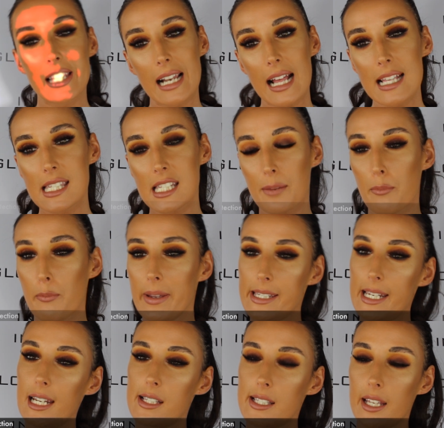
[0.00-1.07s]
And the last step of my
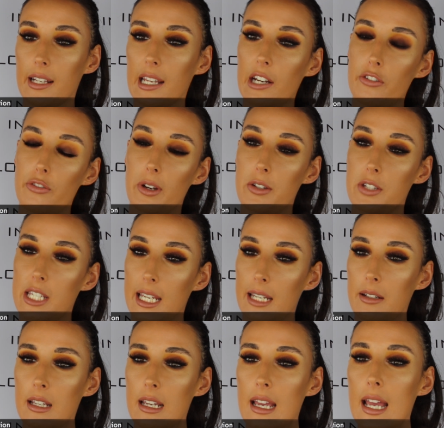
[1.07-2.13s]
daily skincare
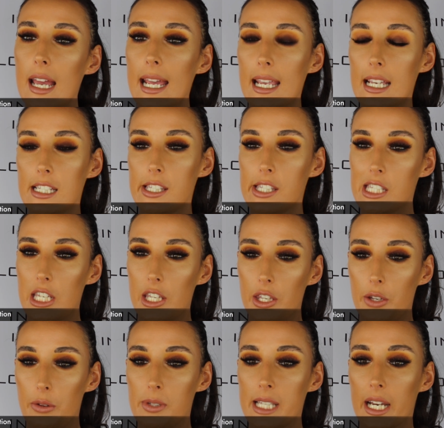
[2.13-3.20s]
routine is to
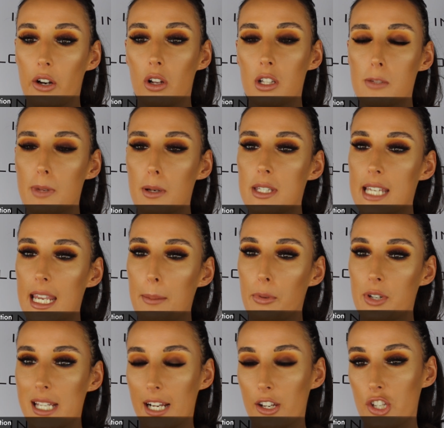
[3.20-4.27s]
use our Ultimate Day
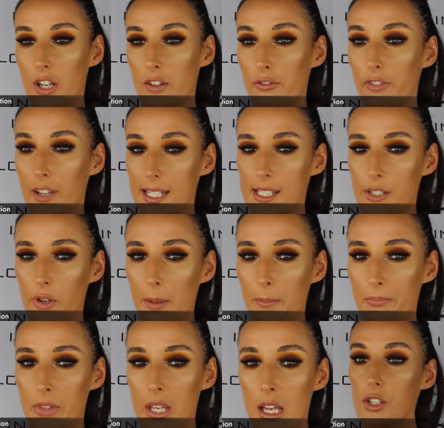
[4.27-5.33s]
Protection Face Cream.
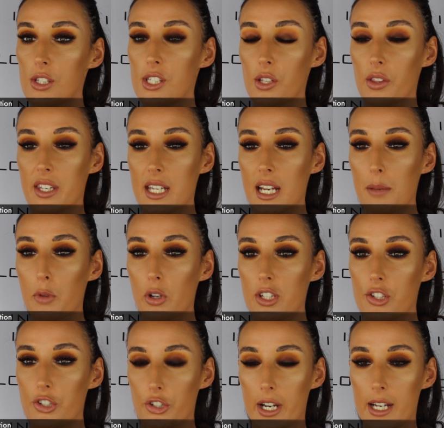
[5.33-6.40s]
So the daily
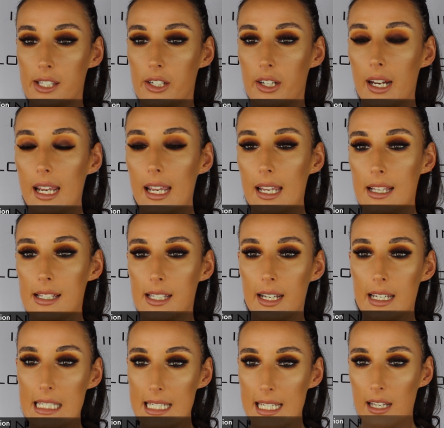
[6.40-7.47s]
moisturizer is
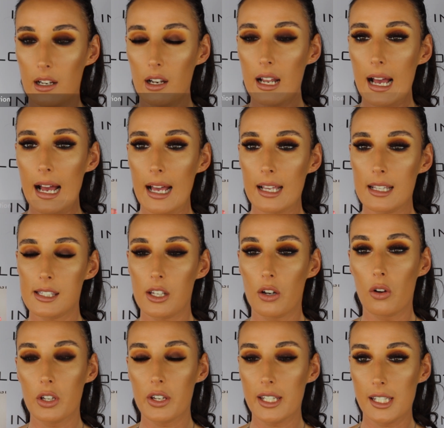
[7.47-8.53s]
ideal, as
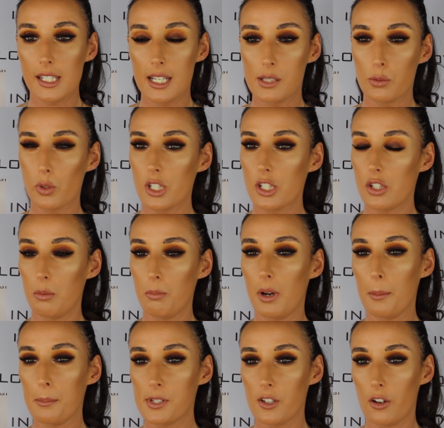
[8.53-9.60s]
all you need is 1 to 2
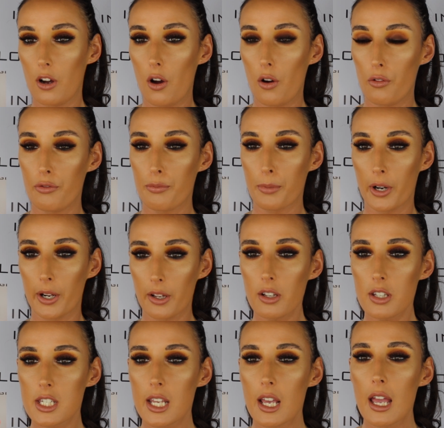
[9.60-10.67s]
pumps of
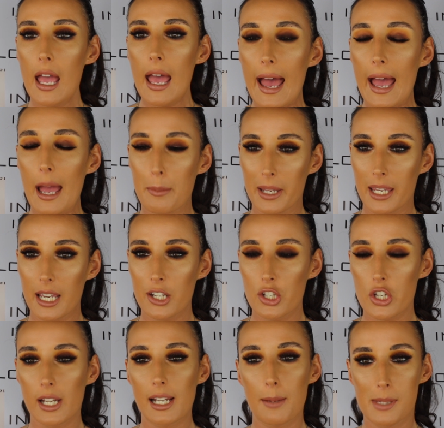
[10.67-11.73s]
product. Again,
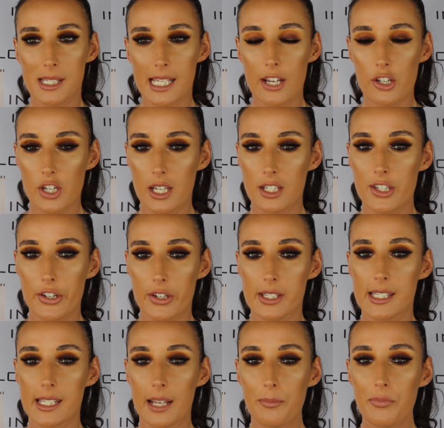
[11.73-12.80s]
gently massage it into your
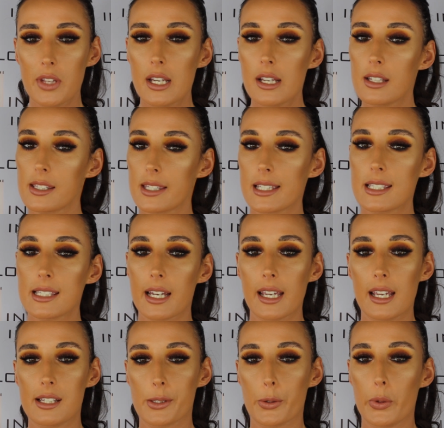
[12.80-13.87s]
skin. So this guy
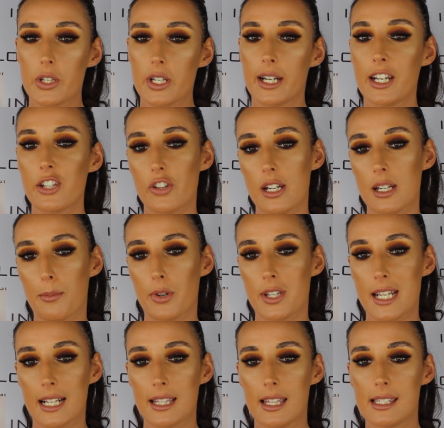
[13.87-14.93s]
is going to hydrate and
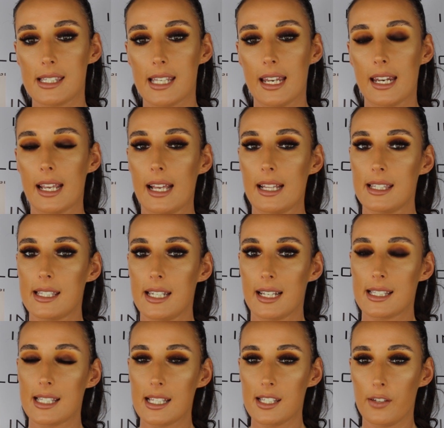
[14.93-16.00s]
protect the skin against
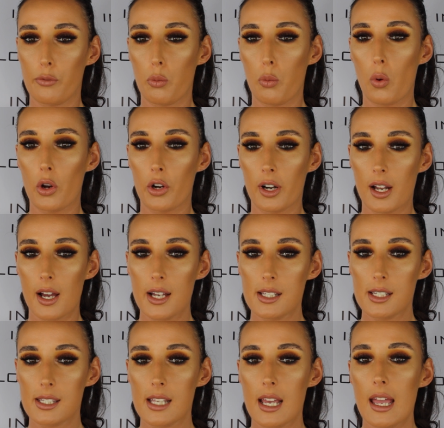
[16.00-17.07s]
excessive water
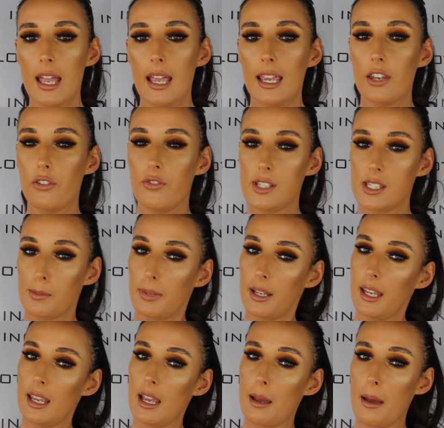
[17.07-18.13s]
loss. It
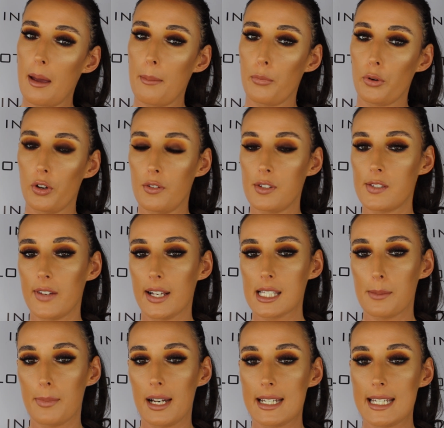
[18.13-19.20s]
visibly improves
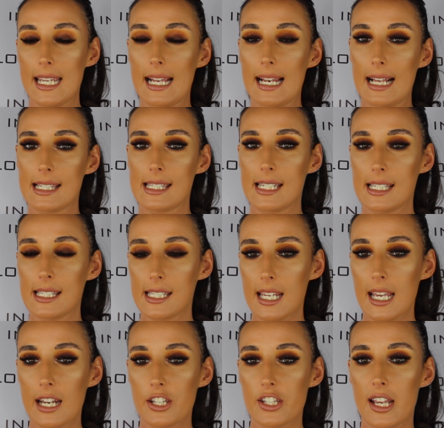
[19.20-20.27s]
flexibility,
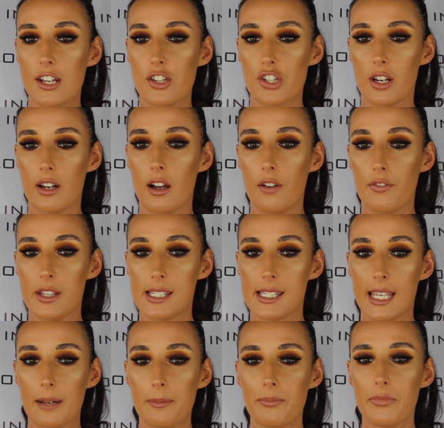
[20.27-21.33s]
elasticity, and tension of the
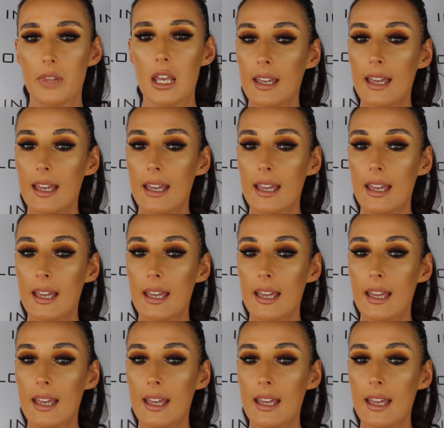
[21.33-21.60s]
skin.